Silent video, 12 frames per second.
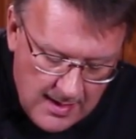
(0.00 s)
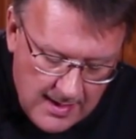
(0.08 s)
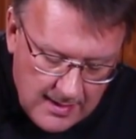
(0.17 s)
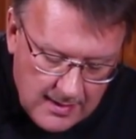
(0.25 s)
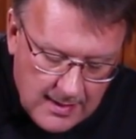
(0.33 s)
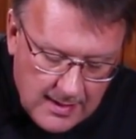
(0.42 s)

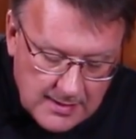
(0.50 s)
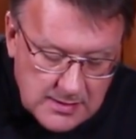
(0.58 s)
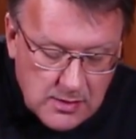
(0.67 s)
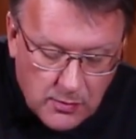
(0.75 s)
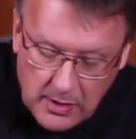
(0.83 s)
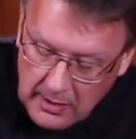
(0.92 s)
And
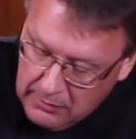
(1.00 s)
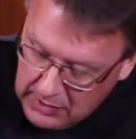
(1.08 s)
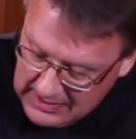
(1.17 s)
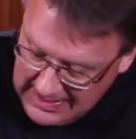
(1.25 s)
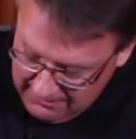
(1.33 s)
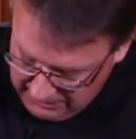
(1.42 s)
so we're gonna
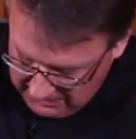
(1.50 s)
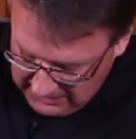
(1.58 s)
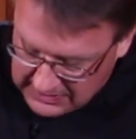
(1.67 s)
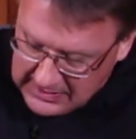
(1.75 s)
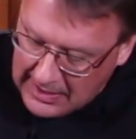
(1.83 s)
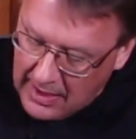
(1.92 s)
put that
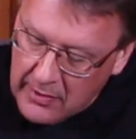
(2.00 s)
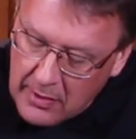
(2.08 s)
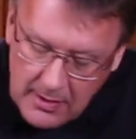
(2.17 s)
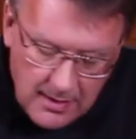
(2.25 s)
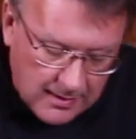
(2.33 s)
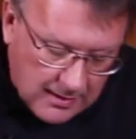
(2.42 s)
baby
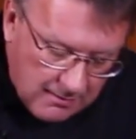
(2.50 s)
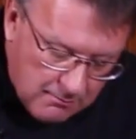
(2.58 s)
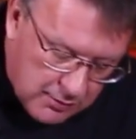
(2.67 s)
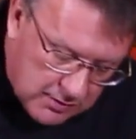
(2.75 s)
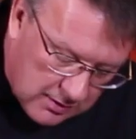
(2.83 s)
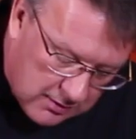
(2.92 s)
together, and I can
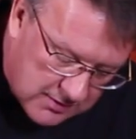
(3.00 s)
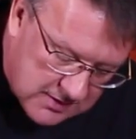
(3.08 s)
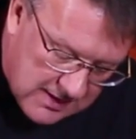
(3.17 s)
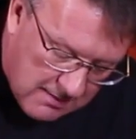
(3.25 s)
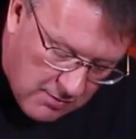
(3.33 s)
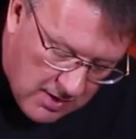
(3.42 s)
even put the little
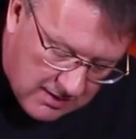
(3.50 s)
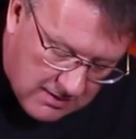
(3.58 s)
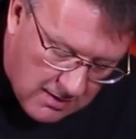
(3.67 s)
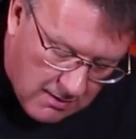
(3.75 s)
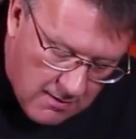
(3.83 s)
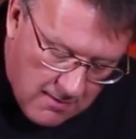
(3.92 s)
stem right
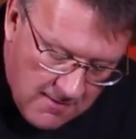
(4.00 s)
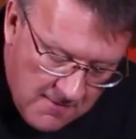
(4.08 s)
there.